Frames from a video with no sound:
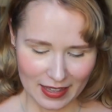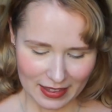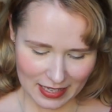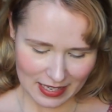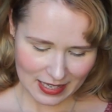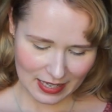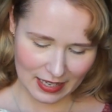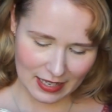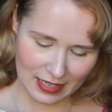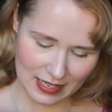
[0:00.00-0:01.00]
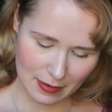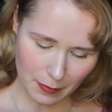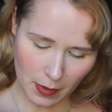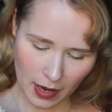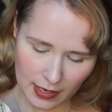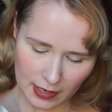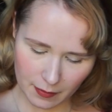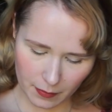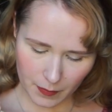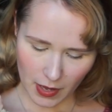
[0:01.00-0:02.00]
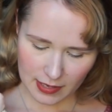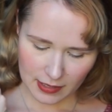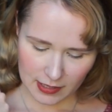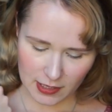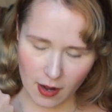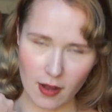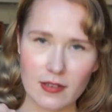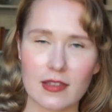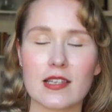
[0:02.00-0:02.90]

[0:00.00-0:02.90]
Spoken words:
This is my hand-dyed yarn.